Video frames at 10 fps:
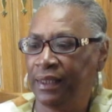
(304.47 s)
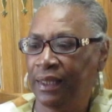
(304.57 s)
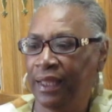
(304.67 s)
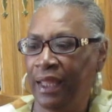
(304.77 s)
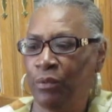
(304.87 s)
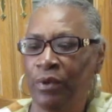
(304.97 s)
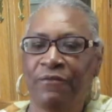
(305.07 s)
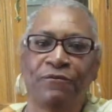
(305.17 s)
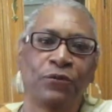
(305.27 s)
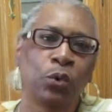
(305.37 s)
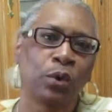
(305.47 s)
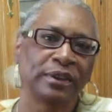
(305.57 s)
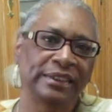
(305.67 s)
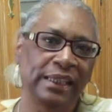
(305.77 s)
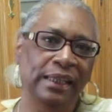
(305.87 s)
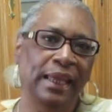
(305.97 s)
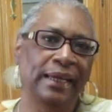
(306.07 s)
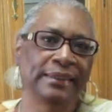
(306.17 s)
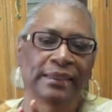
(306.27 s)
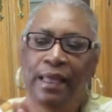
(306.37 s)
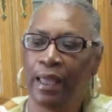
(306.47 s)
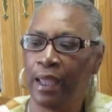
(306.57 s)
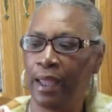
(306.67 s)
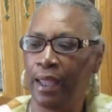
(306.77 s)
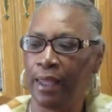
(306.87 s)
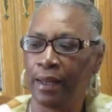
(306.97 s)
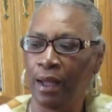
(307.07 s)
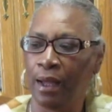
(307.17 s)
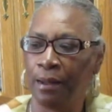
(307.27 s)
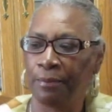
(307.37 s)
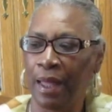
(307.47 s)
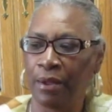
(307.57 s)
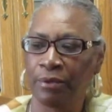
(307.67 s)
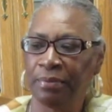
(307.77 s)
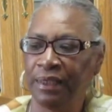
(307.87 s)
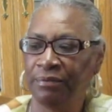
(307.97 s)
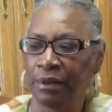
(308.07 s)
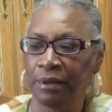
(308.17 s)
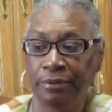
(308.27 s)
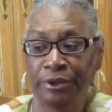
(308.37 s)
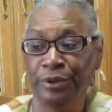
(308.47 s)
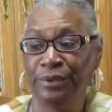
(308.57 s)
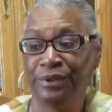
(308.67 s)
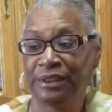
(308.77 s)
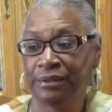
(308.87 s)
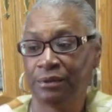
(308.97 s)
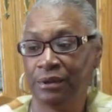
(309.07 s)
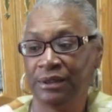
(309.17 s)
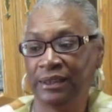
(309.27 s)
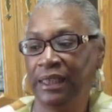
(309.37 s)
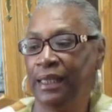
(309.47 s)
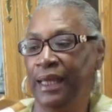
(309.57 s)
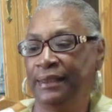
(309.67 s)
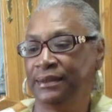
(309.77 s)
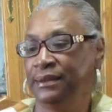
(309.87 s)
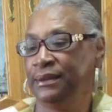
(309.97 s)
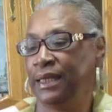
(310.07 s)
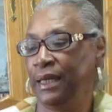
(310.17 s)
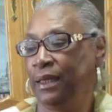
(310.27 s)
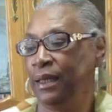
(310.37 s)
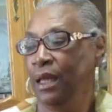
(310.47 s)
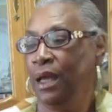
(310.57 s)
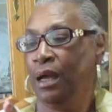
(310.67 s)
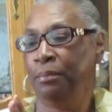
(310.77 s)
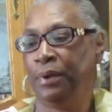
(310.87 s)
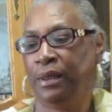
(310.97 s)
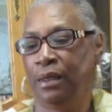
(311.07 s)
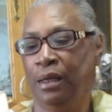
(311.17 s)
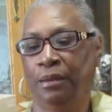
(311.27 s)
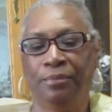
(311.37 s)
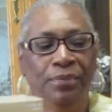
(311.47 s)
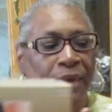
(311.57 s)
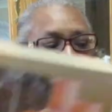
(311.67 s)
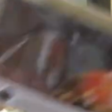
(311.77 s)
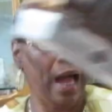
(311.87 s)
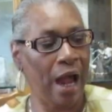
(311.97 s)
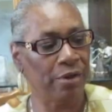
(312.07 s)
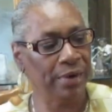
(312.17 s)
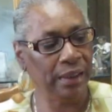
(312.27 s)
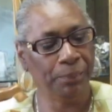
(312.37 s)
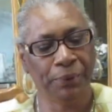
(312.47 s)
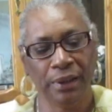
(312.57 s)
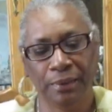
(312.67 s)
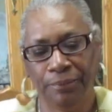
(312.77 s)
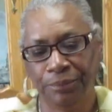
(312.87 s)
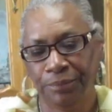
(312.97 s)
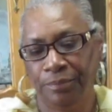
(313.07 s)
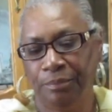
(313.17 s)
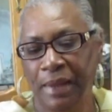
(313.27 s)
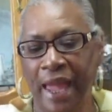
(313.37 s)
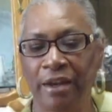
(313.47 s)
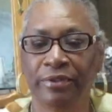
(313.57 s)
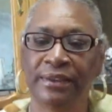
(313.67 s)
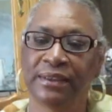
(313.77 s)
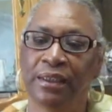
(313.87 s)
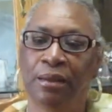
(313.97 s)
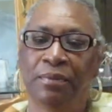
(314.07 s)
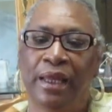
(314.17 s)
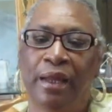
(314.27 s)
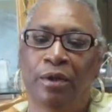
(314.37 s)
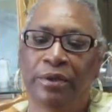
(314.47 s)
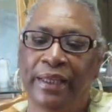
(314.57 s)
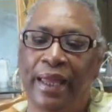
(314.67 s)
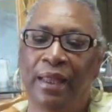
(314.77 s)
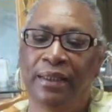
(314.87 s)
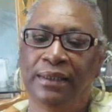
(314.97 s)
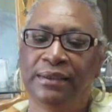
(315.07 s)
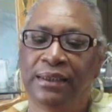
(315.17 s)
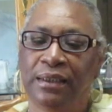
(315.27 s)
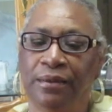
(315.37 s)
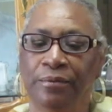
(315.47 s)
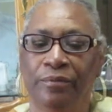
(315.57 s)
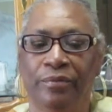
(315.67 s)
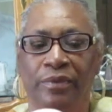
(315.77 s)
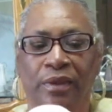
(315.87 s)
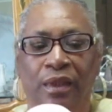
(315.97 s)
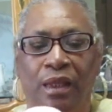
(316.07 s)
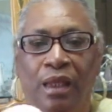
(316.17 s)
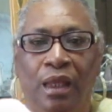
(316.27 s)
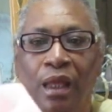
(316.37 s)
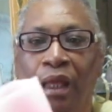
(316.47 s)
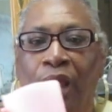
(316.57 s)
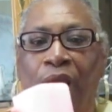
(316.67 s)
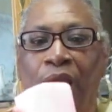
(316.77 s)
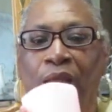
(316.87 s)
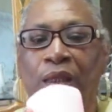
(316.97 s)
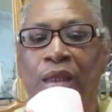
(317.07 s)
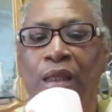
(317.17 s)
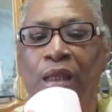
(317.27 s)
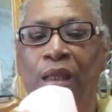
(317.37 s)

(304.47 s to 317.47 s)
then it came with 4 tea lights. And I don't believe I'm gonna use the tea lights today. But I already put batteries in them. They LED, and